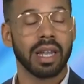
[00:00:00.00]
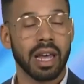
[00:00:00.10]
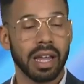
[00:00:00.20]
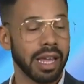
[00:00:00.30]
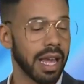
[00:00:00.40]

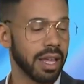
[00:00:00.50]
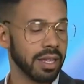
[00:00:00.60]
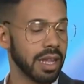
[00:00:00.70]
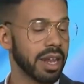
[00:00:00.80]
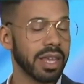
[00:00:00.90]
A
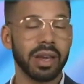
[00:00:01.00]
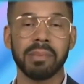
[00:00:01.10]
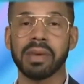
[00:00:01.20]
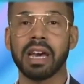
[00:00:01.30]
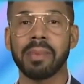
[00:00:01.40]
lot of y'all
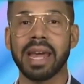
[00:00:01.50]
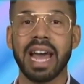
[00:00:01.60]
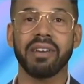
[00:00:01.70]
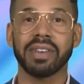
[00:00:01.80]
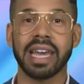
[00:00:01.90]
hit me up at
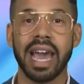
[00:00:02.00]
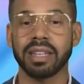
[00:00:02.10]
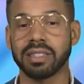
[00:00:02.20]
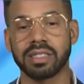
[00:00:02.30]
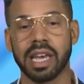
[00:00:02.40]
AlphaCat
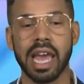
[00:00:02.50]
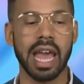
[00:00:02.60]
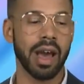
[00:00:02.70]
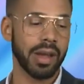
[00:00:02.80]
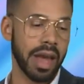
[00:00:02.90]
and just like,
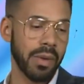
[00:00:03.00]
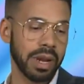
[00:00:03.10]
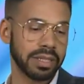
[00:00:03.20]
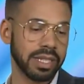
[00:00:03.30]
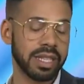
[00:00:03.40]
hey, I
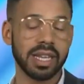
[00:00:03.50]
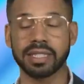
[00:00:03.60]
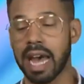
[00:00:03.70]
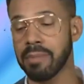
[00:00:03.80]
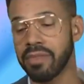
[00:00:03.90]
want to see
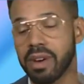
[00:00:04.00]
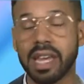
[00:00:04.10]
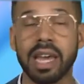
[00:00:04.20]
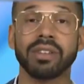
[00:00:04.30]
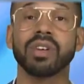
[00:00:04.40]
this. I prefer
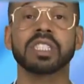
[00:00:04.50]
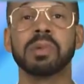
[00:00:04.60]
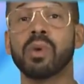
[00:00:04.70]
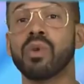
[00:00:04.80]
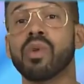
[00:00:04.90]
that. Trust
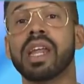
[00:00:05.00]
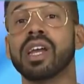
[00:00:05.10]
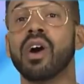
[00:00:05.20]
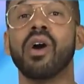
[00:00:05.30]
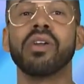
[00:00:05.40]
me, we're
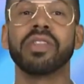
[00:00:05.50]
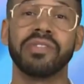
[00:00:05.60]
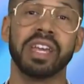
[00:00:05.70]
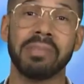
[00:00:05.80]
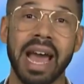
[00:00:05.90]
reading all the
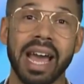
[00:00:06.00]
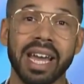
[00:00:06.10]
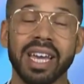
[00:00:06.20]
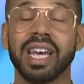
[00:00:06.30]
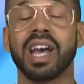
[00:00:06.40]

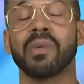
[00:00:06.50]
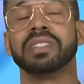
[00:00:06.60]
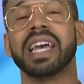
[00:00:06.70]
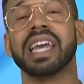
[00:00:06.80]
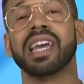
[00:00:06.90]
feedback, and we're
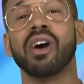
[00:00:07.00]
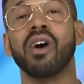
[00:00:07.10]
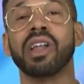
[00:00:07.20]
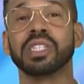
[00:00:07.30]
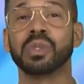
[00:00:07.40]
taking it
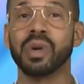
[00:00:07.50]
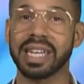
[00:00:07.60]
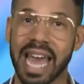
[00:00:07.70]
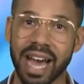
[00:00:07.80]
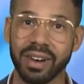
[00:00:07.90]
all into
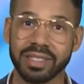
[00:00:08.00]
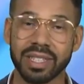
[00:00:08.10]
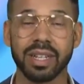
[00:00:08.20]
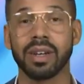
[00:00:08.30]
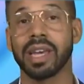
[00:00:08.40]

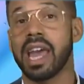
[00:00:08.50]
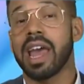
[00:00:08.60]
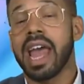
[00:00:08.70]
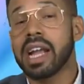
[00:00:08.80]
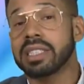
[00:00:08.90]
account.
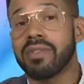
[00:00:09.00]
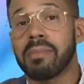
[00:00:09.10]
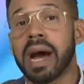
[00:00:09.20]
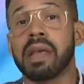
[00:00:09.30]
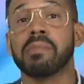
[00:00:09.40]
Can't answer
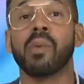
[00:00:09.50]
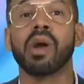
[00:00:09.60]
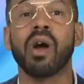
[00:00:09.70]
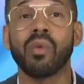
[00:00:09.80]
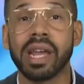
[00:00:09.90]
everybody, but
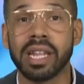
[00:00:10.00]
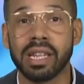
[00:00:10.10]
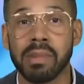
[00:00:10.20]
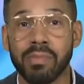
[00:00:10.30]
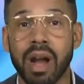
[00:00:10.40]
we are reading
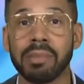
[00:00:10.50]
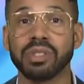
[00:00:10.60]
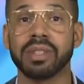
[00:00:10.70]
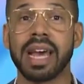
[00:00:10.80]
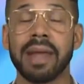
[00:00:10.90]
them. I
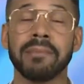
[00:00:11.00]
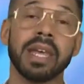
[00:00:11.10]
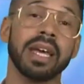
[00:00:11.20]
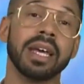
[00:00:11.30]
promise you that.